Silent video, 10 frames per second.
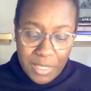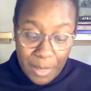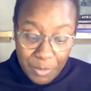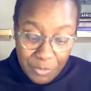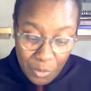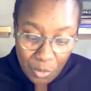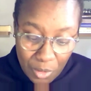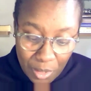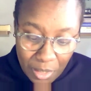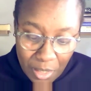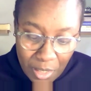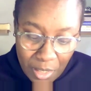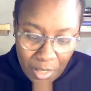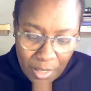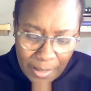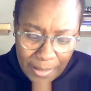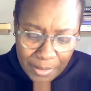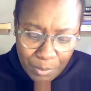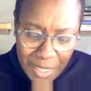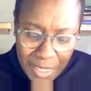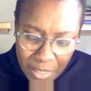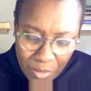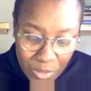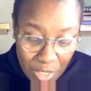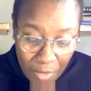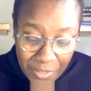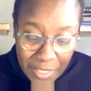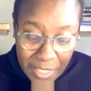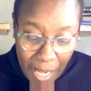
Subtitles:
Chapter 4, the media was often an